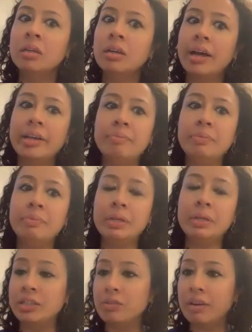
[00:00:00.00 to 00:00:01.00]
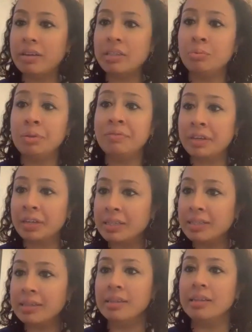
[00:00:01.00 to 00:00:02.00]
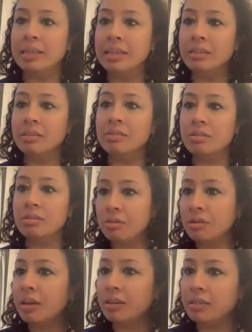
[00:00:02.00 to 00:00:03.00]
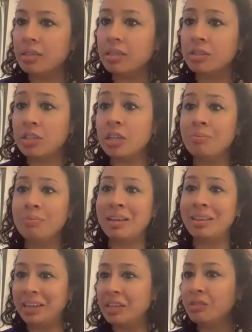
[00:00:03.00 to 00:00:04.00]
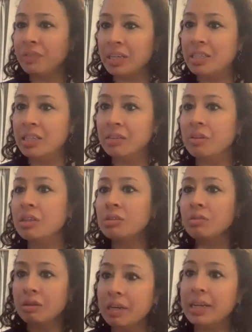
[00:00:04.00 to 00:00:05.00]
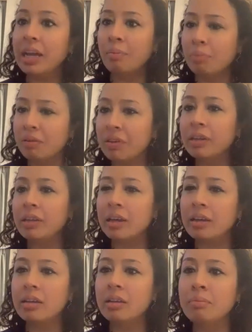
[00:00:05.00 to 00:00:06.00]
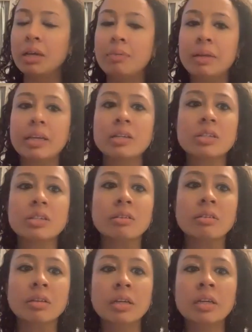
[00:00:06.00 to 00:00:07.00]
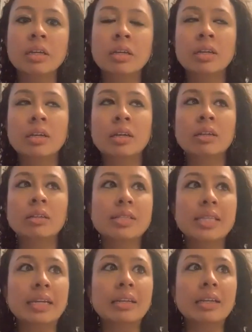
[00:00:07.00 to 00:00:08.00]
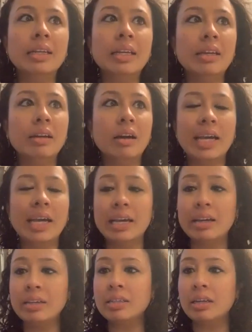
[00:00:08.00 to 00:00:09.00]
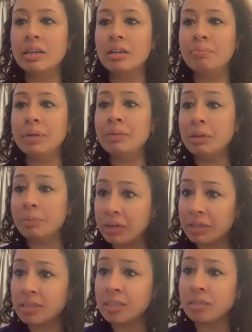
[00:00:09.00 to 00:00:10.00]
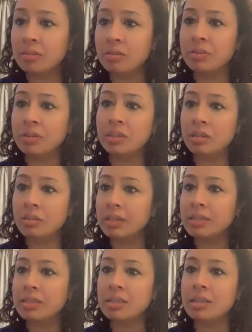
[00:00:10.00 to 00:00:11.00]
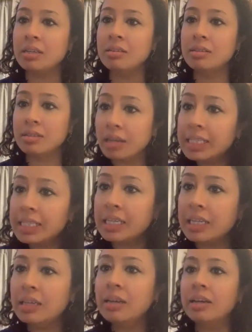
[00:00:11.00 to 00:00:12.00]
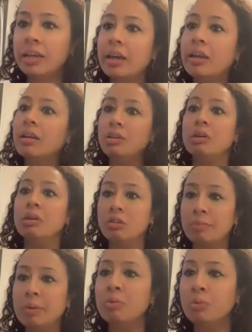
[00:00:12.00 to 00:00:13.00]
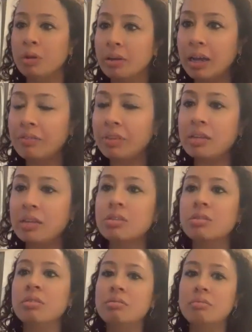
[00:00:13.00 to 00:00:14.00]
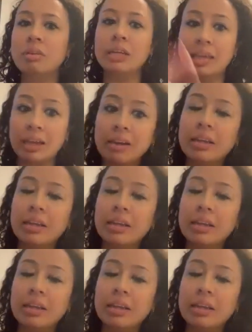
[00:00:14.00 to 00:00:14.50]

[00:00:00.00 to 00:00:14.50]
I'd interacted with very senior leaders through that internship at the age of 18, right? So I really amplified that in my application. Then secondly, I had been a president of a university society. Again, I knew a lot of people wouldn't have that. So again,